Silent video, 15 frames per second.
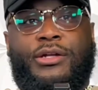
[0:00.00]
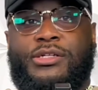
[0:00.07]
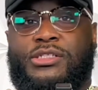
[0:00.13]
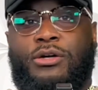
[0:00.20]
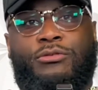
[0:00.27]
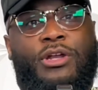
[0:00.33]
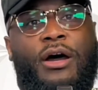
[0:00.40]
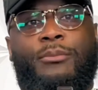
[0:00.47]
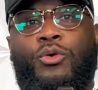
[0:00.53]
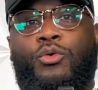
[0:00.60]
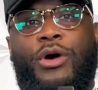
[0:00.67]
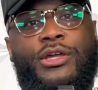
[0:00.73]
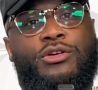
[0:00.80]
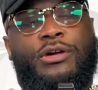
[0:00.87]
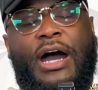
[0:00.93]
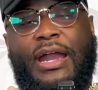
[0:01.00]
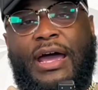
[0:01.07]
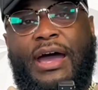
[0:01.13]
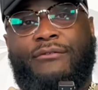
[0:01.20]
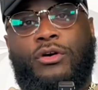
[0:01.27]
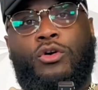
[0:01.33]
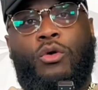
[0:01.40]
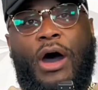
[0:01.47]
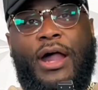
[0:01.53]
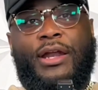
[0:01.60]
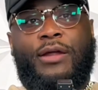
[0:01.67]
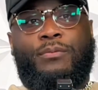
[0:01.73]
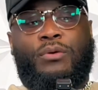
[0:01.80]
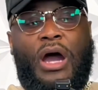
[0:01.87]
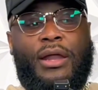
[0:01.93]
So number one, you got to have a quality
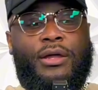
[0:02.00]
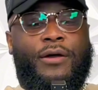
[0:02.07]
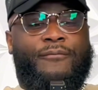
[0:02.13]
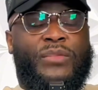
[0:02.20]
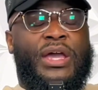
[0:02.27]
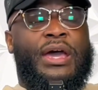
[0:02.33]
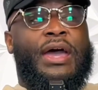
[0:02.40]
product.